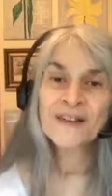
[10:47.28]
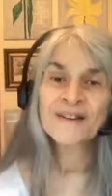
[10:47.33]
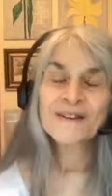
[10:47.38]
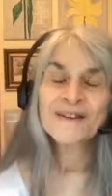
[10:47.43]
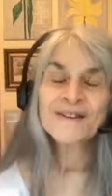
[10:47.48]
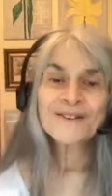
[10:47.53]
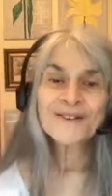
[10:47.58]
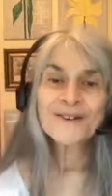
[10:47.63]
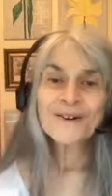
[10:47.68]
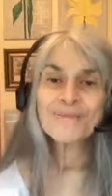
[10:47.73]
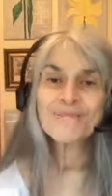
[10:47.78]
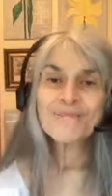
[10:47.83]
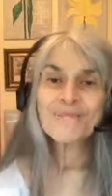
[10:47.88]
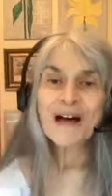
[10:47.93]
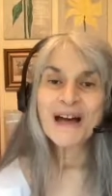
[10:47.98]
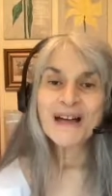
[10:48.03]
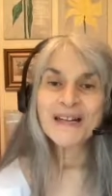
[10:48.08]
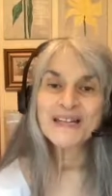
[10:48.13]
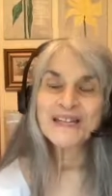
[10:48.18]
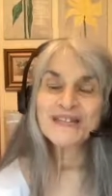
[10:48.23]
Because our
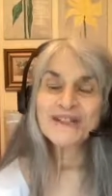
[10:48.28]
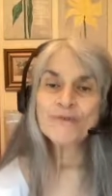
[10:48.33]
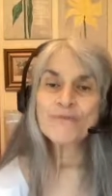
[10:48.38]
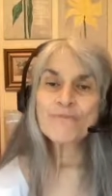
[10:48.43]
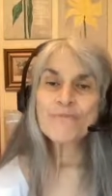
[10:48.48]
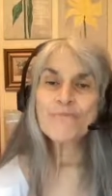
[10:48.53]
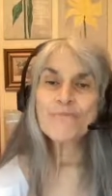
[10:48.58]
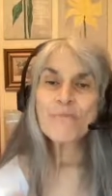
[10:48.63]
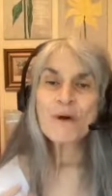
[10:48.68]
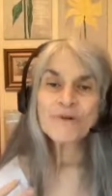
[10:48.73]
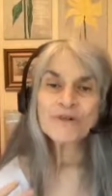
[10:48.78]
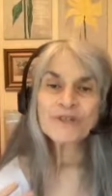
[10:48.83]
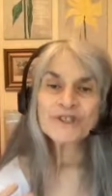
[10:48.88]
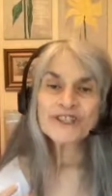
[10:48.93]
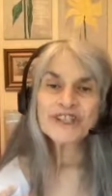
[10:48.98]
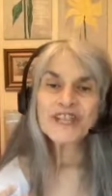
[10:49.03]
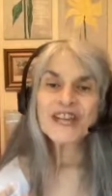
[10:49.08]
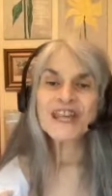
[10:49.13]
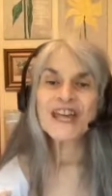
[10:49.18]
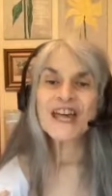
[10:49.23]
bodies are
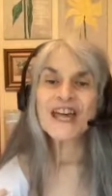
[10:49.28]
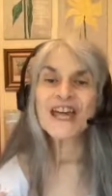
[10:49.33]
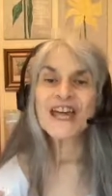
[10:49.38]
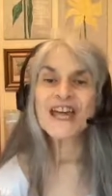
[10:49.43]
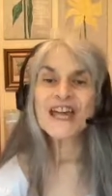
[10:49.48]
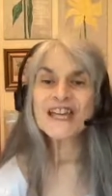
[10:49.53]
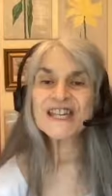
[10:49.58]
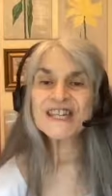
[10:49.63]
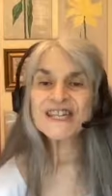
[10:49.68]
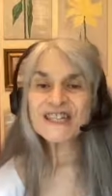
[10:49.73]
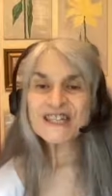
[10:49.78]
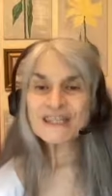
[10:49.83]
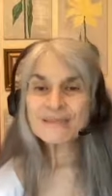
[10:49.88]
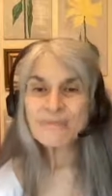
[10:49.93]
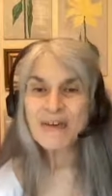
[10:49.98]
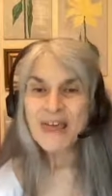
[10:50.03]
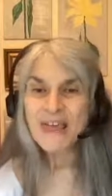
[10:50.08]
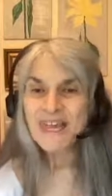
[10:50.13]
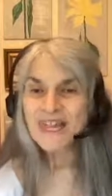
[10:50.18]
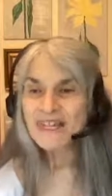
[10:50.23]
mostly
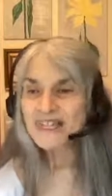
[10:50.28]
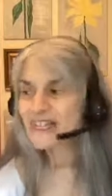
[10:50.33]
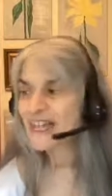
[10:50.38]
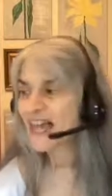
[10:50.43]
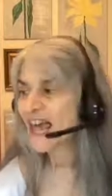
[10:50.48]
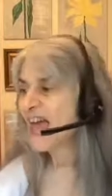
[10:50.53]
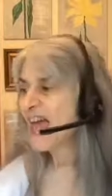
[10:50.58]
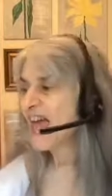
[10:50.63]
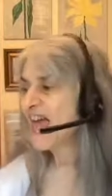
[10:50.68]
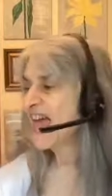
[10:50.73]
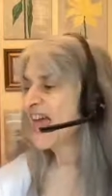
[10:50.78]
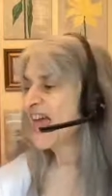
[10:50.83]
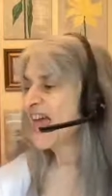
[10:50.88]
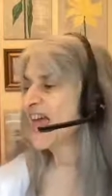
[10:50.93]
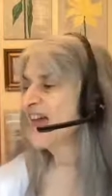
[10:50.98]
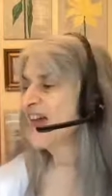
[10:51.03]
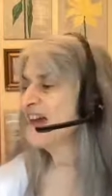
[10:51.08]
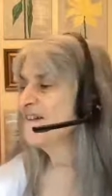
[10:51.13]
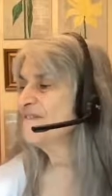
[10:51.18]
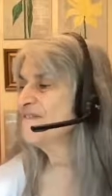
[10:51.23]
space.
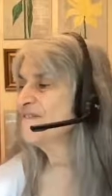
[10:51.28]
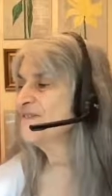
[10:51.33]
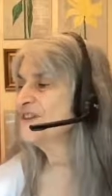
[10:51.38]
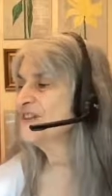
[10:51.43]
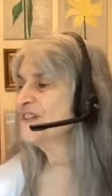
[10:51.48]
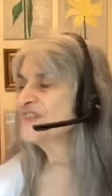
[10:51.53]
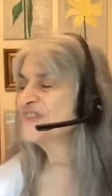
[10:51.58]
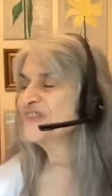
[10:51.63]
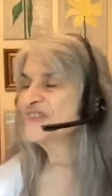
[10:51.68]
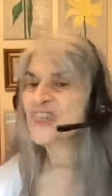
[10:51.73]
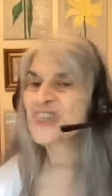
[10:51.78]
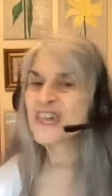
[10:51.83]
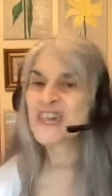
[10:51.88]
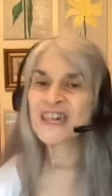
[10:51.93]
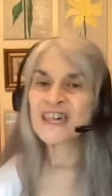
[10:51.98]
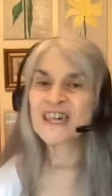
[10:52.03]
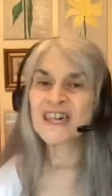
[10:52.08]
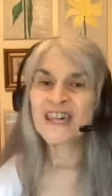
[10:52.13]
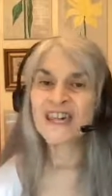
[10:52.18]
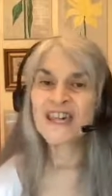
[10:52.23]

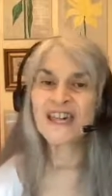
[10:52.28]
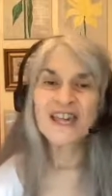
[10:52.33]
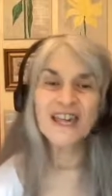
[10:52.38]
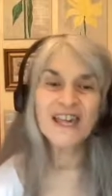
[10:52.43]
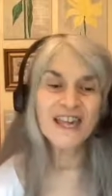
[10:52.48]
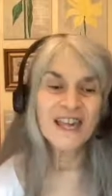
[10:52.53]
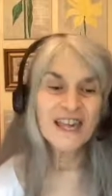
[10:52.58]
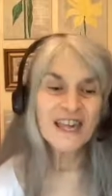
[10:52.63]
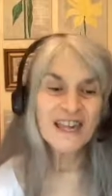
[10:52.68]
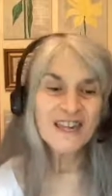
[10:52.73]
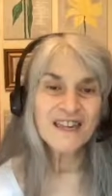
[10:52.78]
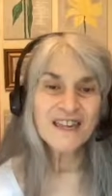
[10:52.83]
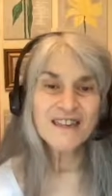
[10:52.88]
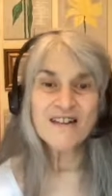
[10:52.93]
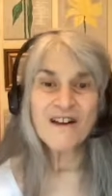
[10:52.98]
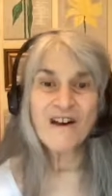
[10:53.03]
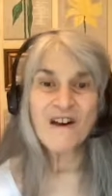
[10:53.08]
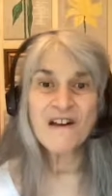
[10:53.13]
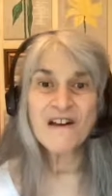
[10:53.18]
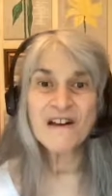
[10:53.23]
Everything in
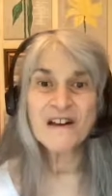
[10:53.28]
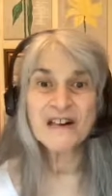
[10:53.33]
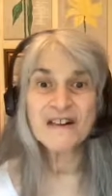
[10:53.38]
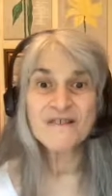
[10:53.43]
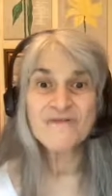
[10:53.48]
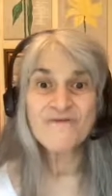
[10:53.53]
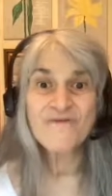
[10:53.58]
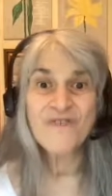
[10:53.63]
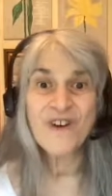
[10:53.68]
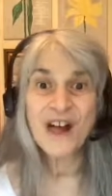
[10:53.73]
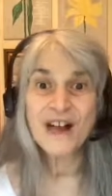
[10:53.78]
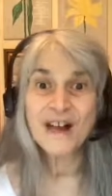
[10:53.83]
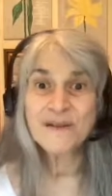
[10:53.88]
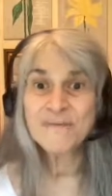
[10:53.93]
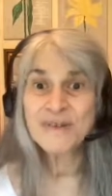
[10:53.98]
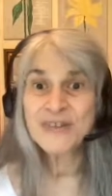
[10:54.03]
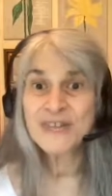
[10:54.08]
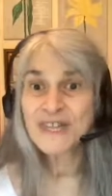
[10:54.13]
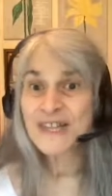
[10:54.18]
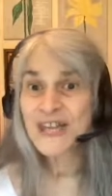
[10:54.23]
our
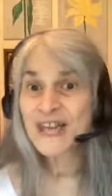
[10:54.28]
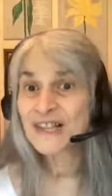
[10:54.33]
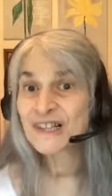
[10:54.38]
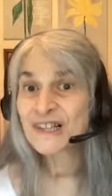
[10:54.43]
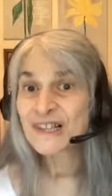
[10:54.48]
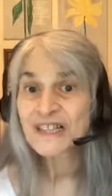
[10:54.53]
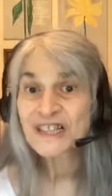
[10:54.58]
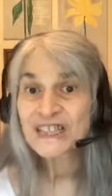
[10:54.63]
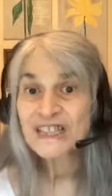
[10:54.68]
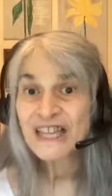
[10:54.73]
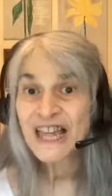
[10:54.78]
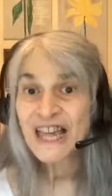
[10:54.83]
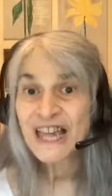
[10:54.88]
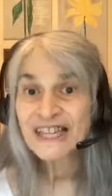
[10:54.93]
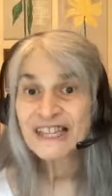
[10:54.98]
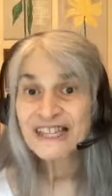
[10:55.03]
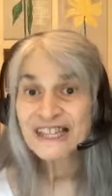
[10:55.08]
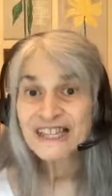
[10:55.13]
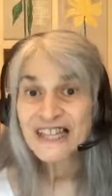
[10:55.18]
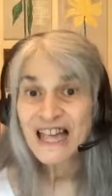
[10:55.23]
environment that looks
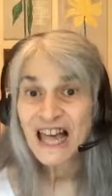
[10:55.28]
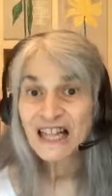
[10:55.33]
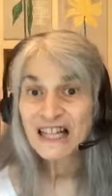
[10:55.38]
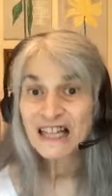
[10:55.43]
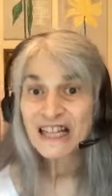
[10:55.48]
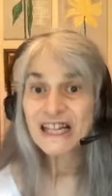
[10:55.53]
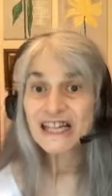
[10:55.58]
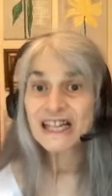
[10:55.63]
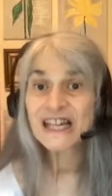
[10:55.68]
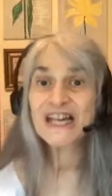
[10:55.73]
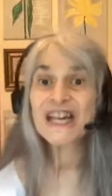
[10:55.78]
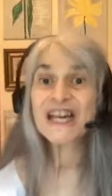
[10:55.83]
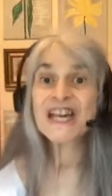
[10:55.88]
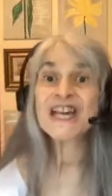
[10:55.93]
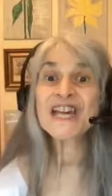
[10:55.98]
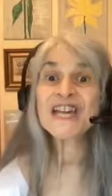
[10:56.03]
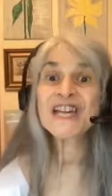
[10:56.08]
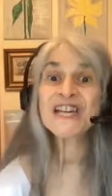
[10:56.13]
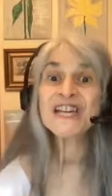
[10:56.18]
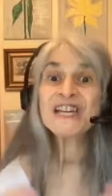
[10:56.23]
like solid
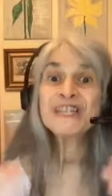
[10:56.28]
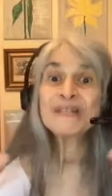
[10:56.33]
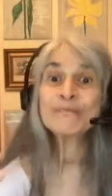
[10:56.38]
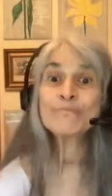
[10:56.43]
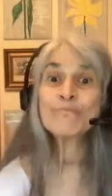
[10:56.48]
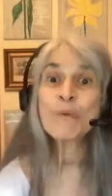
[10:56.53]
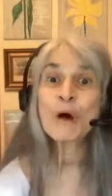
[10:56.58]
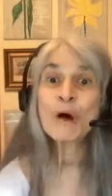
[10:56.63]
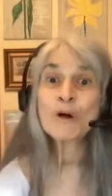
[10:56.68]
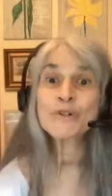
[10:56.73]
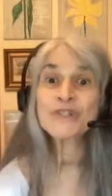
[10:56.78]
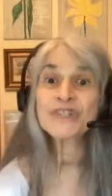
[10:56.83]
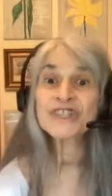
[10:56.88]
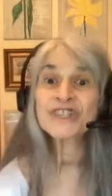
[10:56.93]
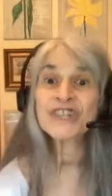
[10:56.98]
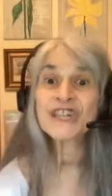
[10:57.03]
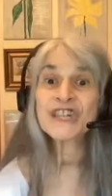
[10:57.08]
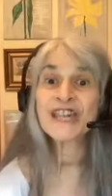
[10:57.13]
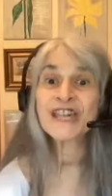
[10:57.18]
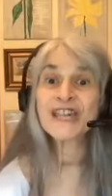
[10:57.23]
is
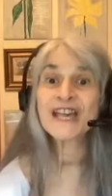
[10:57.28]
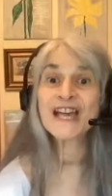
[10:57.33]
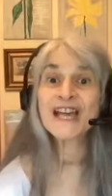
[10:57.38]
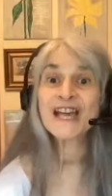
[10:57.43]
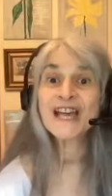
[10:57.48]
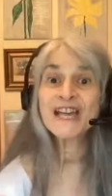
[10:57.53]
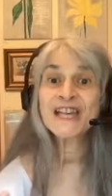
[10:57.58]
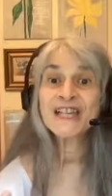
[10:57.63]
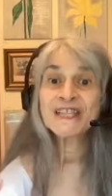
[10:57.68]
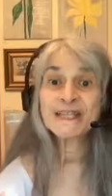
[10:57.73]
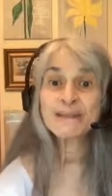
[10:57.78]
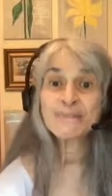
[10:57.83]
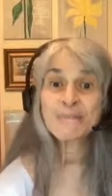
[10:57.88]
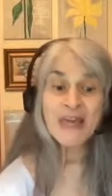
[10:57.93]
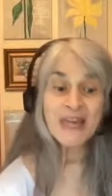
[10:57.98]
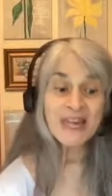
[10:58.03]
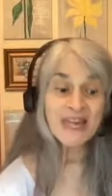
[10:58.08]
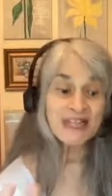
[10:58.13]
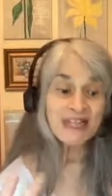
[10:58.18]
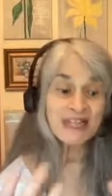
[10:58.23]
mostly
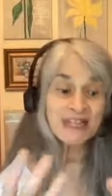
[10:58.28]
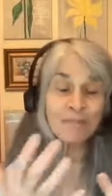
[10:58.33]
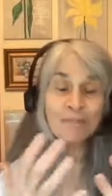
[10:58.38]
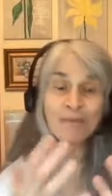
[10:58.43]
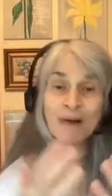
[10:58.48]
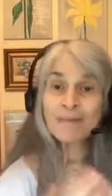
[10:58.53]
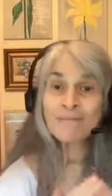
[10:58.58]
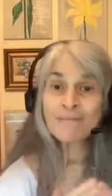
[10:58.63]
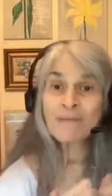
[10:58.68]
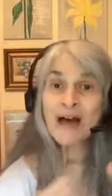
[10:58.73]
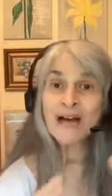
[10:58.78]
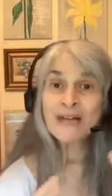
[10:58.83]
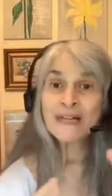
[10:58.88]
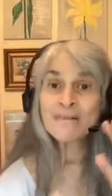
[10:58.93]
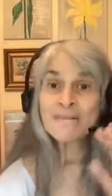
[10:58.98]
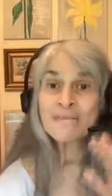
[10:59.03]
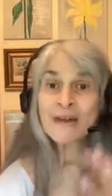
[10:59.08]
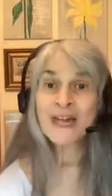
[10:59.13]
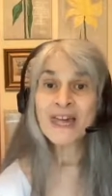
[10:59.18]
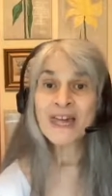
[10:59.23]
space. So, my
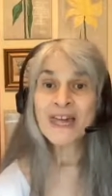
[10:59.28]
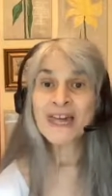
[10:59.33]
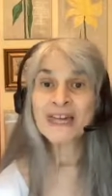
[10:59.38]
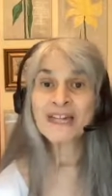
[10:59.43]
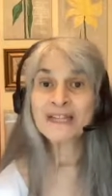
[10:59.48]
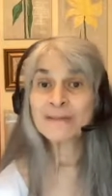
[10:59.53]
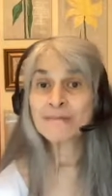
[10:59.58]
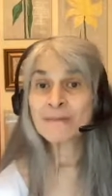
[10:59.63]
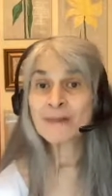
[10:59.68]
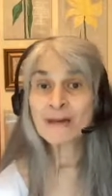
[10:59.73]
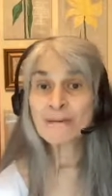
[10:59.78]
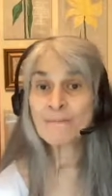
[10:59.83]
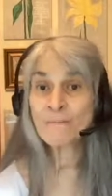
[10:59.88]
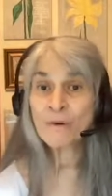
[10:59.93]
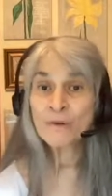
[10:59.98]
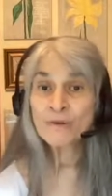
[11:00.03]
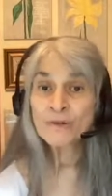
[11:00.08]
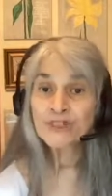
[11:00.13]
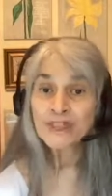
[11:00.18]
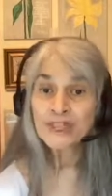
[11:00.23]
body, my hands being
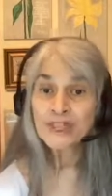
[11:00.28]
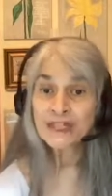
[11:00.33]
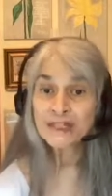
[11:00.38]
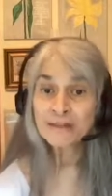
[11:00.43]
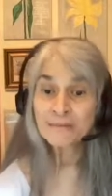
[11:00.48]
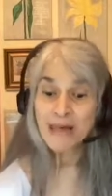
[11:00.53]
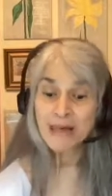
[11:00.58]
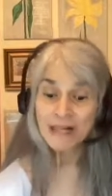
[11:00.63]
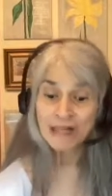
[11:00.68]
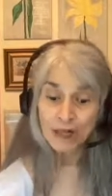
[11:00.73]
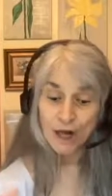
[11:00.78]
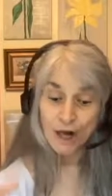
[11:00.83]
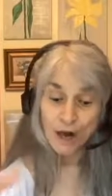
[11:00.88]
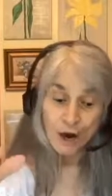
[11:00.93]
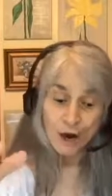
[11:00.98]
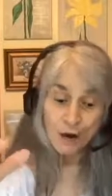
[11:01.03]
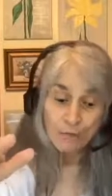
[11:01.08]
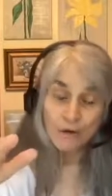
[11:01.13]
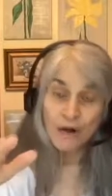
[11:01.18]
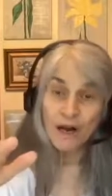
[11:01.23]
mostly space,
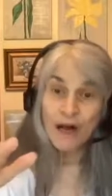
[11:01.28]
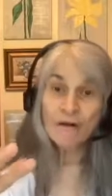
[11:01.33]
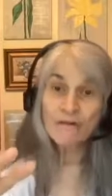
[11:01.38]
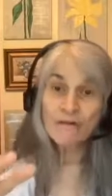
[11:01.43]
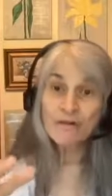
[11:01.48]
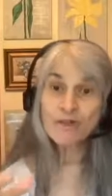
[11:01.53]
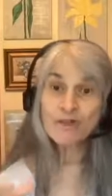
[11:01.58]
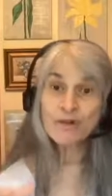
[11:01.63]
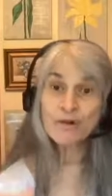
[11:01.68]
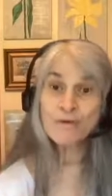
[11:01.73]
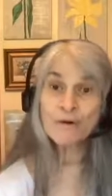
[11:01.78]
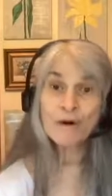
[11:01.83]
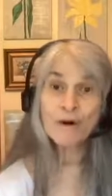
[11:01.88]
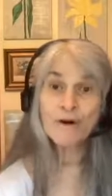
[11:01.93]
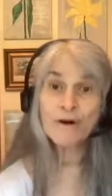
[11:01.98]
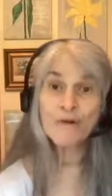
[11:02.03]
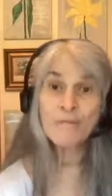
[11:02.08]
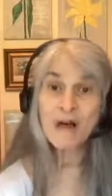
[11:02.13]
we're going through her